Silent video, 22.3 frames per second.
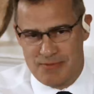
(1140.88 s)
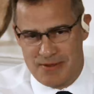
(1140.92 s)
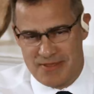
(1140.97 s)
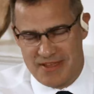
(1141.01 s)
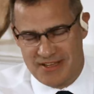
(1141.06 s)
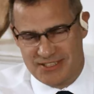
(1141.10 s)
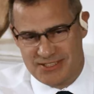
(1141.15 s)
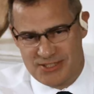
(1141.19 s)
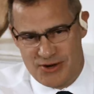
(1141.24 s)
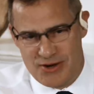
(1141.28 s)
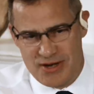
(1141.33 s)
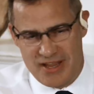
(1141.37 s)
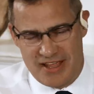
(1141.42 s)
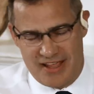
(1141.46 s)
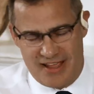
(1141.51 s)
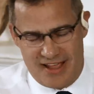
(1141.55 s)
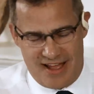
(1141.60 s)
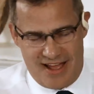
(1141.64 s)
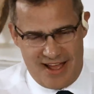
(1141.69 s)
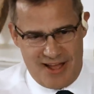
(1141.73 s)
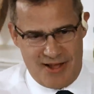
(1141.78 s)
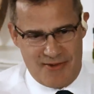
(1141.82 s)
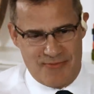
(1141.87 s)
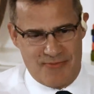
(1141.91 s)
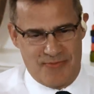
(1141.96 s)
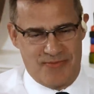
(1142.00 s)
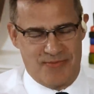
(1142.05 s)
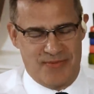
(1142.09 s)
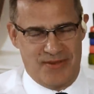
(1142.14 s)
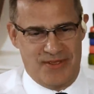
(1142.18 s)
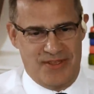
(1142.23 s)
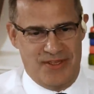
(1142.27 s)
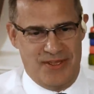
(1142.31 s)
about that journey.
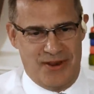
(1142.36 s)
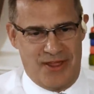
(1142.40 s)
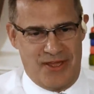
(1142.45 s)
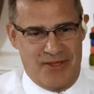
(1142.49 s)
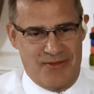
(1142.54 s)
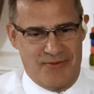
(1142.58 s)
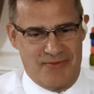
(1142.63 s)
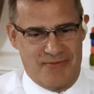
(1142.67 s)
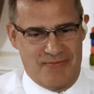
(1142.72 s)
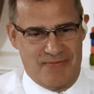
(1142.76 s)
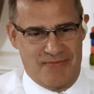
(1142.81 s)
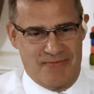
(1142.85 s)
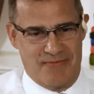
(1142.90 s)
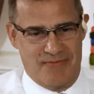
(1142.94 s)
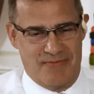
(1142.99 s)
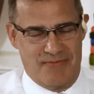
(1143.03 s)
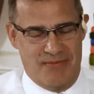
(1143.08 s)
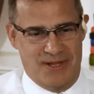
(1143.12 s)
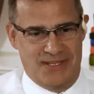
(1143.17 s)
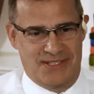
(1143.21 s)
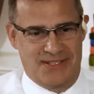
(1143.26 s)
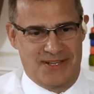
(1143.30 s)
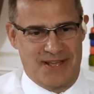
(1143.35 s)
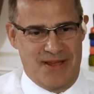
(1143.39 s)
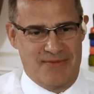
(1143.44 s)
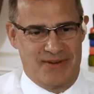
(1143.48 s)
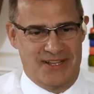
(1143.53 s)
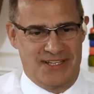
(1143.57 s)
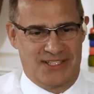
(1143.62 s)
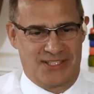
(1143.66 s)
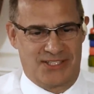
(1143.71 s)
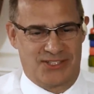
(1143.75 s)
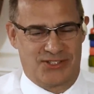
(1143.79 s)
Um, you know, most
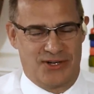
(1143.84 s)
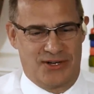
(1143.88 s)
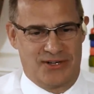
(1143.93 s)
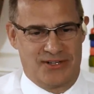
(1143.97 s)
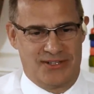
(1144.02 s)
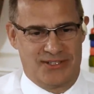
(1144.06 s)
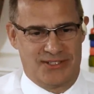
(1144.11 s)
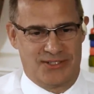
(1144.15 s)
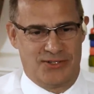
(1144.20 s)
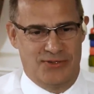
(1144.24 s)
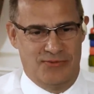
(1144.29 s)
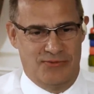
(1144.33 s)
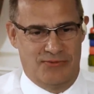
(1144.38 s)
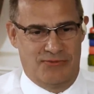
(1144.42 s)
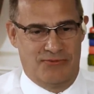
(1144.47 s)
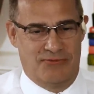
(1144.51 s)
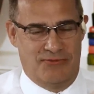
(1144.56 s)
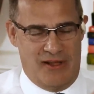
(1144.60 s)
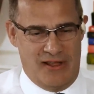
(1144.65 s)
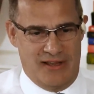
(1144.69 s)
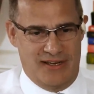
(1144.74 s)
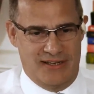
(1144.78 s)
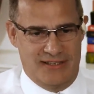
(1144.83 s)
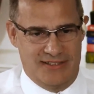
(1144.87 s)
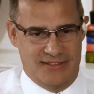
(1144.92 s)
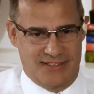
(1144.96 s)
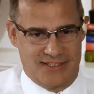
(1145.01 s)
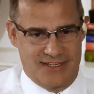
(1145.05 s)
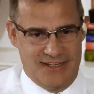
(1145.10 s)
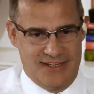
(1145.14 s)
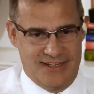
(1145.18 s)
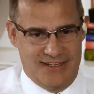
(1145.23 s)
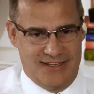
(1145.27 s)
companies struggle to
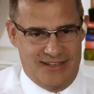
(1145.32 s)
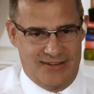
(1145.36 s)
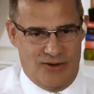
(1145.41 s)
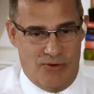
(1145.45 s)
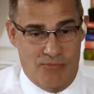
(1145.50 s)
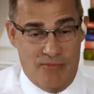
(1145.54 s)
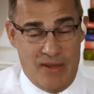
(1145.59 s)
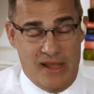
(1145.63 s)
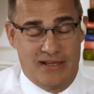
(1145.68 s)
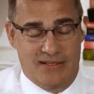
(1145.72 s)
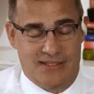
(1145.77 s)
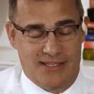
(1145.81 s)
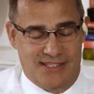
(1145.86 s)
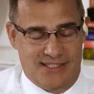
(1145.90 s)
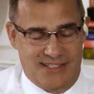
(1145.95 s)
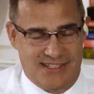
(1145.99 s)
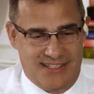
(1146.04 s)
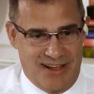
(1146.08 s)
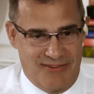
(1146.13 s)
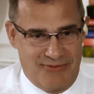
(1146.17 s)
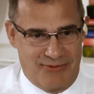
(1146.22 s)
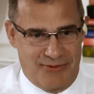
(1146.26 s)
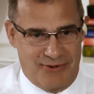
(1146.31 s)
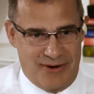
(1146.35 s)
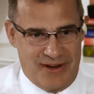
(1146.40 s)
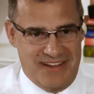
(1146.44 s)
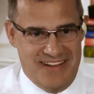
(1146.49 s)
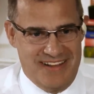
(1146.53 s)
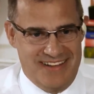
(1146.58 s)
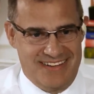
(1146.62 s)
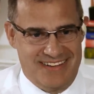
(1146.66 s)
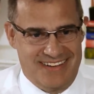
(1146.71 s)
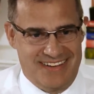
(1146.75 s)
find or make a
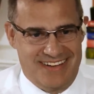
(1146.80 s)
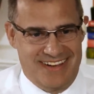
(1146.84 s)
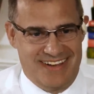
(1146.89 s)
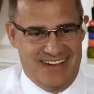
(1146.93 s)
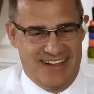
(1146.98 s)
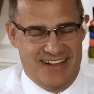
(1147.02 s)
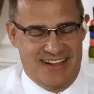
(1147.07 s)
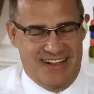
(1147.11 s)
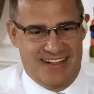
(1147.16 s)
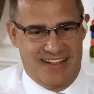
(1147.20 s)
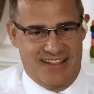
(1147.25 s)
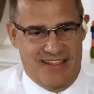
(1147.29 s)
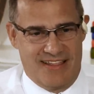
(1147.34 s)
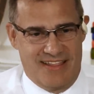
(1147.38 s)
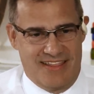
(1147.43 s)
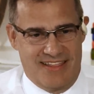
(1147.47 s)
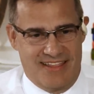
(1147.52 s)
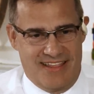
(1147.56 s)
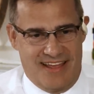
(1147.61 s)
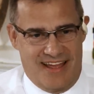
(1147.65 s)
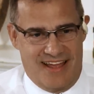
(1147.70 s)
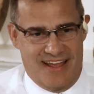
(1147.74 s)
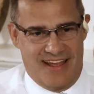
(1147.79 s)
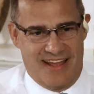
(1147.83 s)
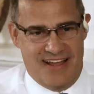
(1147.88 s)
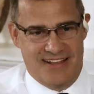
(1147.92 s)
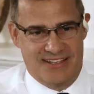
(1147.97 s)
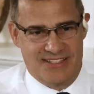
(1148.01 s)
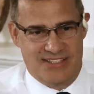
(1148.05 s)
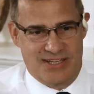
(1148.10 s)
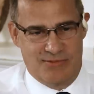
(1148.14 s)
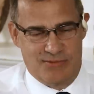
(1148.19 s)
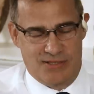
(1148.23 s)
discovery uh,
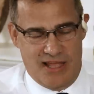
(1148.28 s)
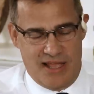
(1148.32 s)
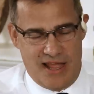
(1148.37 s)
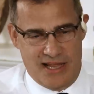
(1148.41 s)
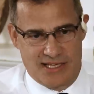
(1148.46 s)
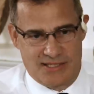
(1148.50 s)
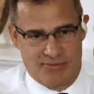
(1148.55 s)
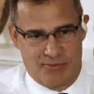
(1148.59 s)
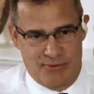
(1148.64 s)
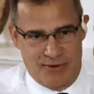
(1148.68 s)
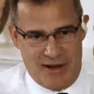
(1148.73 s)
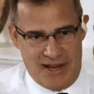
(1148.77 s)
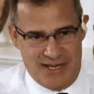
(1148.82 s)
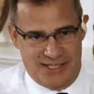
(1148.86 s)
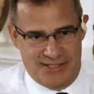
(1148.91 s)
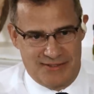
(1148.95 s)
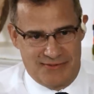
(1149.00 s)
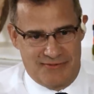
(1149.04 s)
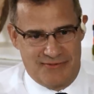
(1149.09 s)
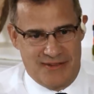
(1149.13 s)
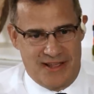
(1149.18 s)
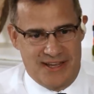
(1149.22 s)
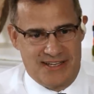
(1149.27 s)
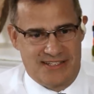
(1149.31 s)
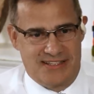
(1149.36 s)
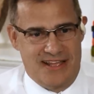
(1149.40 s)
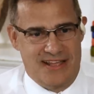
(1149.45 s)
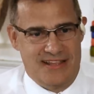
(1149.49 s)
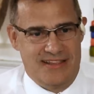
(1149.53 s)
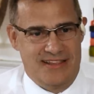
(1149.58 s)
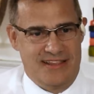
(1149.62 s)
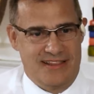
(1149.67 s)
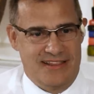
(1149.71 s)
in terms of that exploration phase.
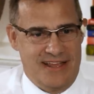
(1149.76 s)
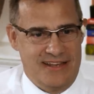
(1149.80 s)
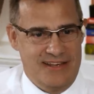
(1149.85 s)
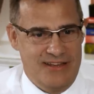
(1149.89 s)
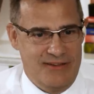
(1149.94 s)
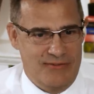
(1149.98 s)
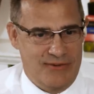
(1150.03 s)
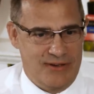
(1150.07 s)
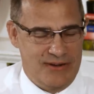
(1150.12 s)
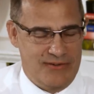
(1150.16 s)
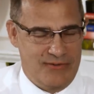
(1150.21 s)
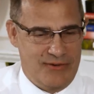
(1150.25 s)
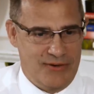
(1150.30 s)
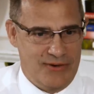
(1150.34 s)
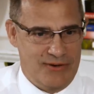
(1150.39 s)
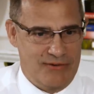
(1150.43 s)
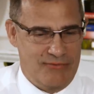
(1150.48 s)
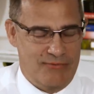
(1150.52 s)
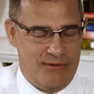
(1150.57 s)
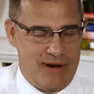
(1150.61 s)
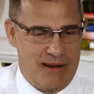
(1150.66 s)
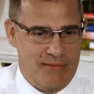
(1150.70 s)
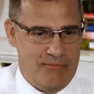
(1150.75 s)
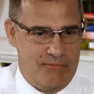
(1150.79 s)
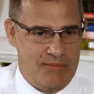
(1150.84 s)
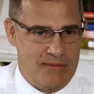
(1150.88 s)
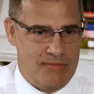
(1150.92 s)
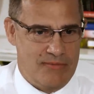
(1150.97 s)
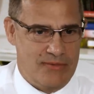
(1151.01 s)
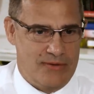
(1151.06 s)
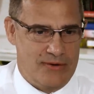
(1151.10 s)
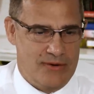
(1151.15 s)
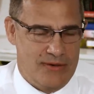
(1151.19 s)
Then then you've kind of got to ramp
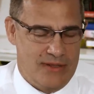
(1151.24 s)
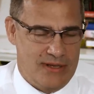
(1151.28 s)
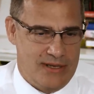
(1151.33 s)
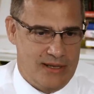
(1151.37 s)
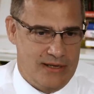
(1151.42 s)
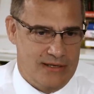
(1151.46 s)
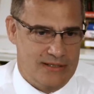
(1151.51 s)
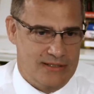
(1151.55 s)
up through kind